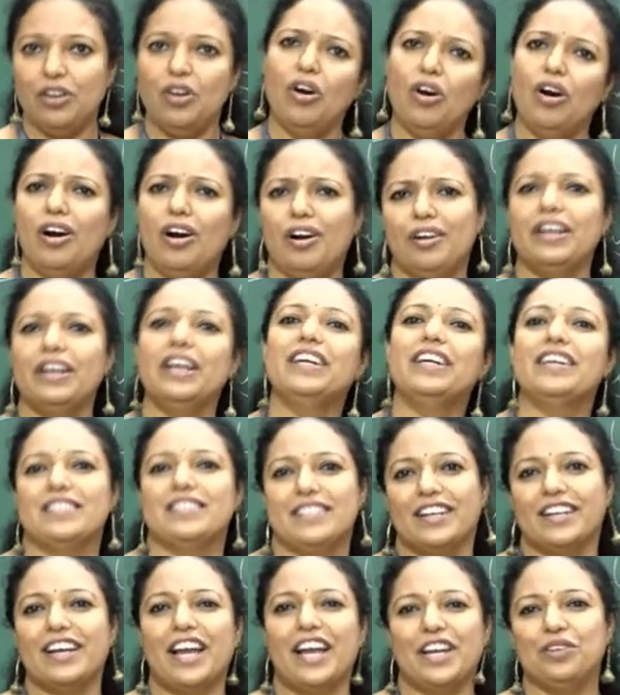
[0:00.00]
or it is
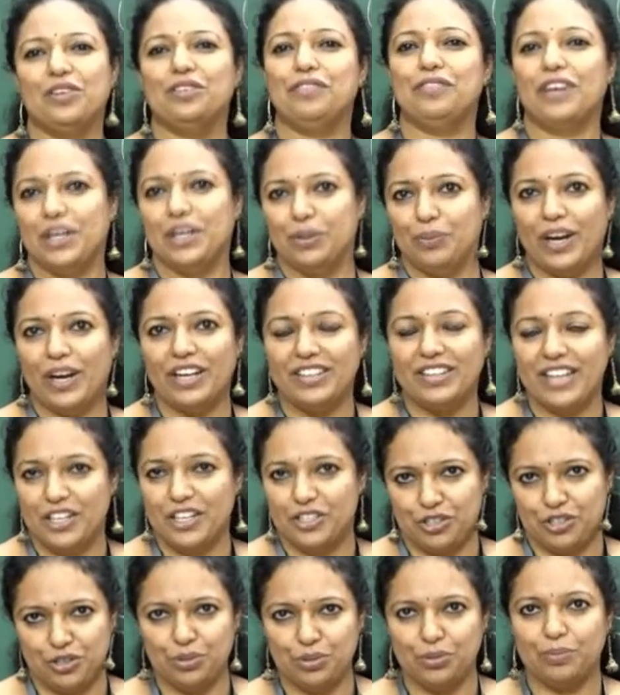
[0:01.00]
a kind of
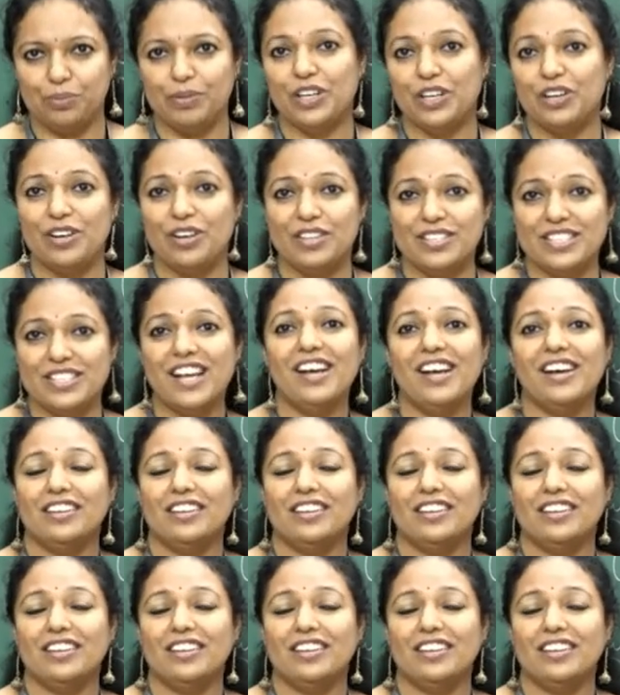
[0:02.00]
advantage too, because